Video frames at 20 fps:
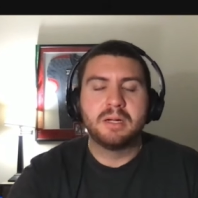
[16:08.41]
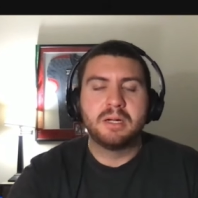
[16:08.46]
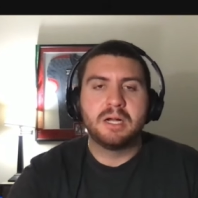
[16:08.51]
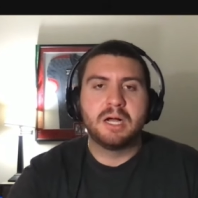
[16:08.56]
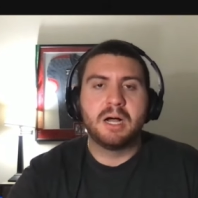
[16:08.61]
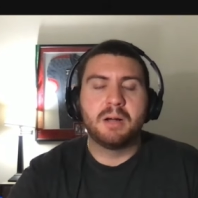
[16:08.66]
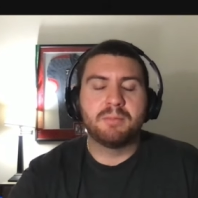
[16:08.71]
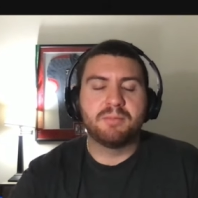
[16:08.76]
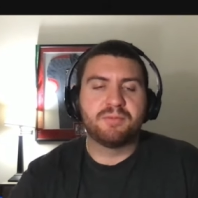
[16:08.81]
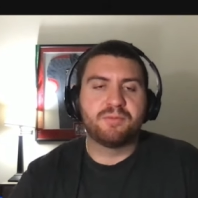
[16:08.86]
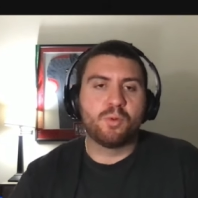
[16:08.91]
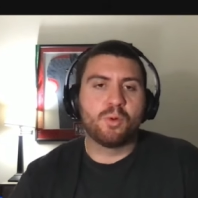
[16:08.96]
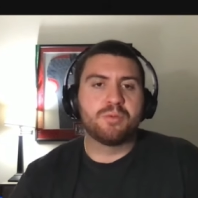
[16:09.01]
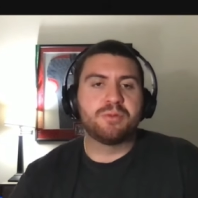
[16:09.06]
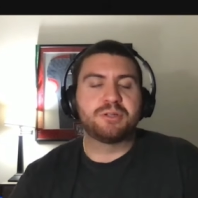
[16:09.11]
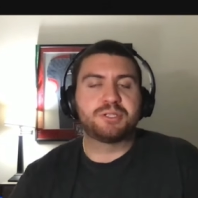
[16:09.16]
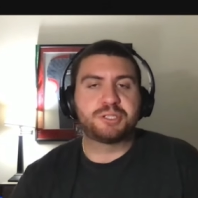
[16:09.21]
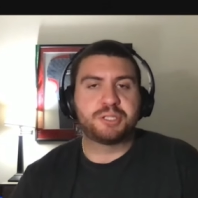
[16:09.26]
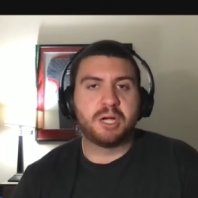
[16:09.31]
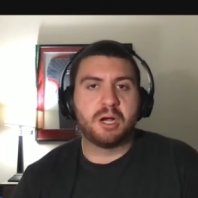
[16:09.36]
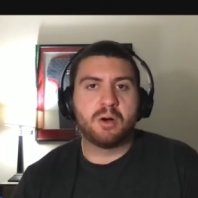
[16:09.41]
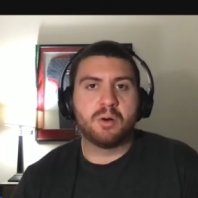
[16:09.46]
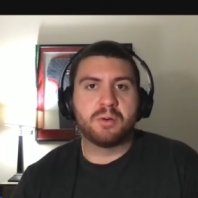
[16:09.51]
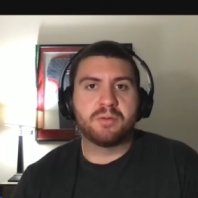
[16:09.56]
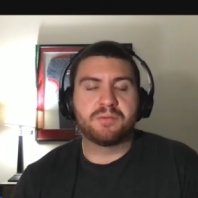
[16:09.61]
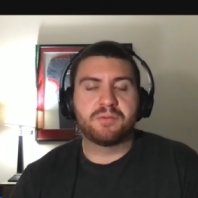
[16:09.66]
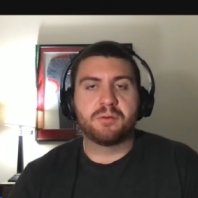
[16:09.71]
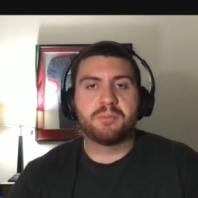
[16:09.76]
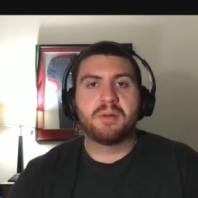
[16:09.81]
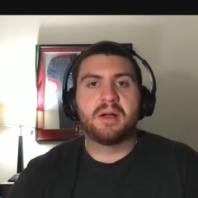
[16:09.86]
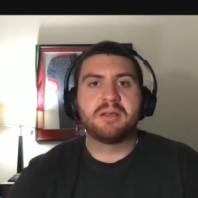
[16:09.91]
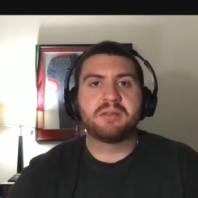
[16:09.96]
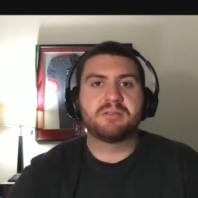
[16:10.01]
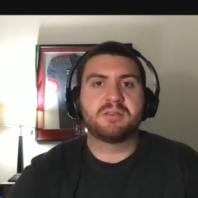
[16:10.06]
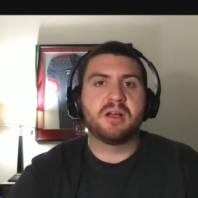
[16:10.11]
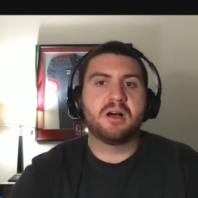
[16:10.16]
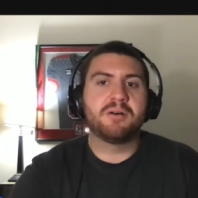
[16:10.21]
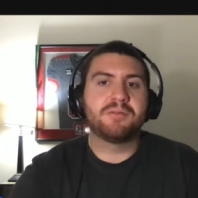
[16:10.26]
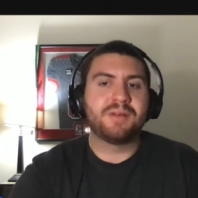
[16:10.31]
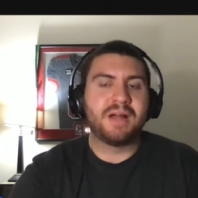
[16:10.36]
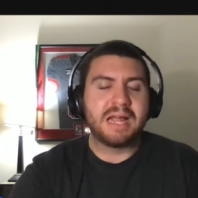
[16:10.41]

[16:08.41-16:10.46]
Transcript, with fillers: Um, for the show and for myself,